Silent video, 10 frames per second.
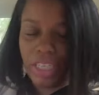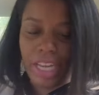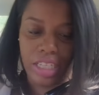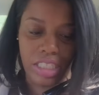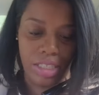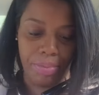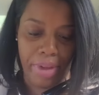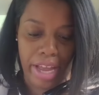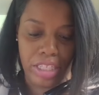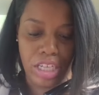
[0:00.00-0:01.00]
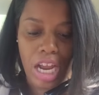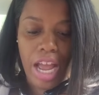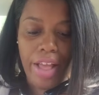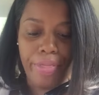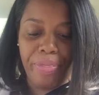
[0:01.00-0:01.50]
and calcium patch.
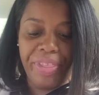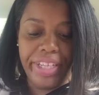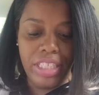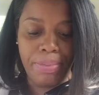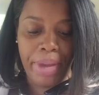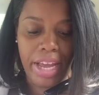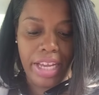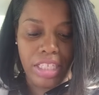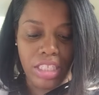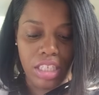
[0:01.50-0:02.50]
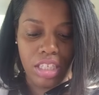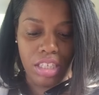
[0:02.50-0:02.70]
This patch,